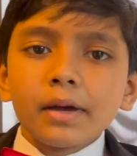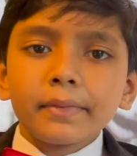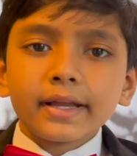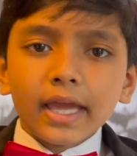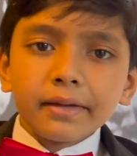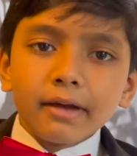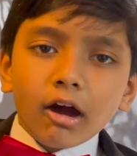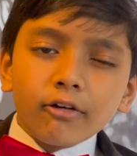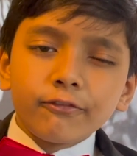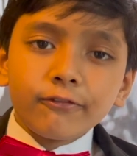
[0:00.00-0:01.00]
became
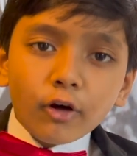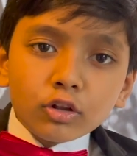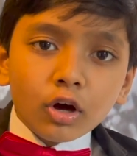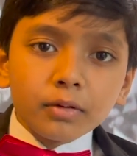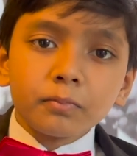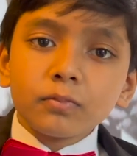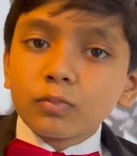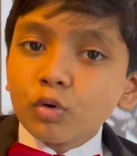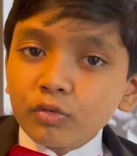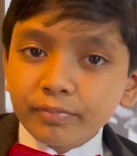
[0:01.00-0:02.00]
a full-on
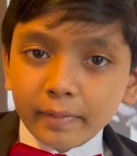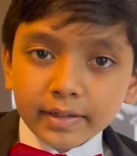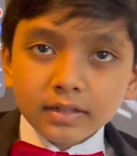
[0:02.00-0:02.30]
movement,